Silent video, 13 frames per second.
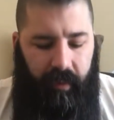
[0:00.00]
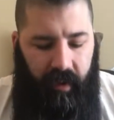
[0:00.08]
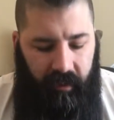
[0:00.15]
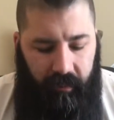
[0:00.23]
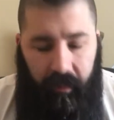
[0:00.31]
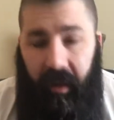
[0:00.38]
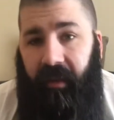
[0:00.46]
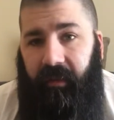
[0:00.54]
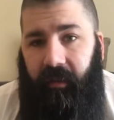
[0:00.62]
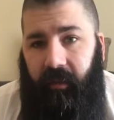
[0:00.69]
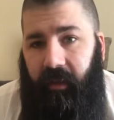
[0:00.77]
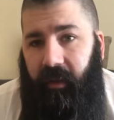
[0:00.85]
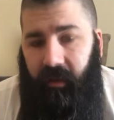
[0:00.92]
but it's
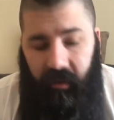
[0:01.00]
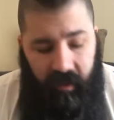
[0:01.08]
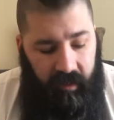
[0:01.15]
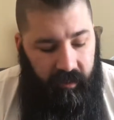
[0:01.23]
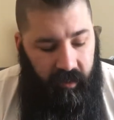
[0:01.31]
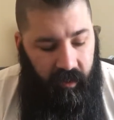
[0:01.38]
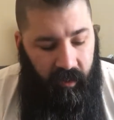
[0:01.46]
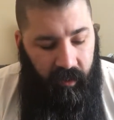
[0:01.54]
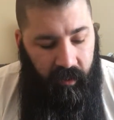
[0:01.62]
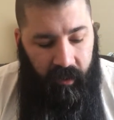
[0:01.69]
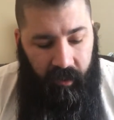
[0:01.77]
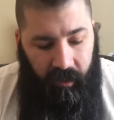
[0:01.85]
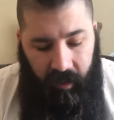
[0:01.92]
basically conditioner
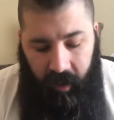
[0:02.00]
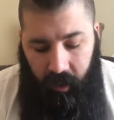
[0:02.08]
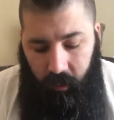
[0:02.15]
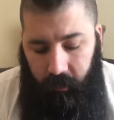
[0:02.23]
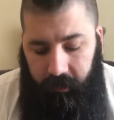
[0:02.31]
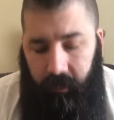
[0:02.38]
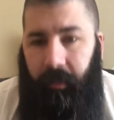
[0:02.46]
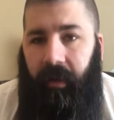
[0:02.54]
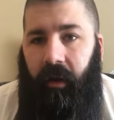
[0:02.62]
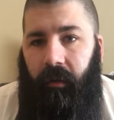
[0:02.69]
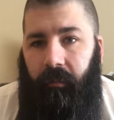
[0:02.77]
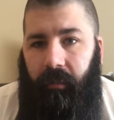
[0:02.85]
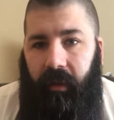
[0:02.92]
that holds your
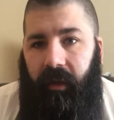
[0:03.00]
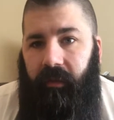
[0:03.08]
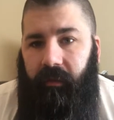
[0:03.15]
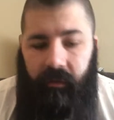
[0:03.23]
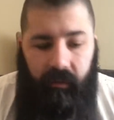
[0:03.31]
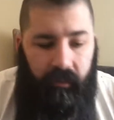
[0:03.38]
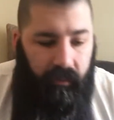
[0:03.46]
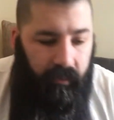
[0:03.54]
beard in place.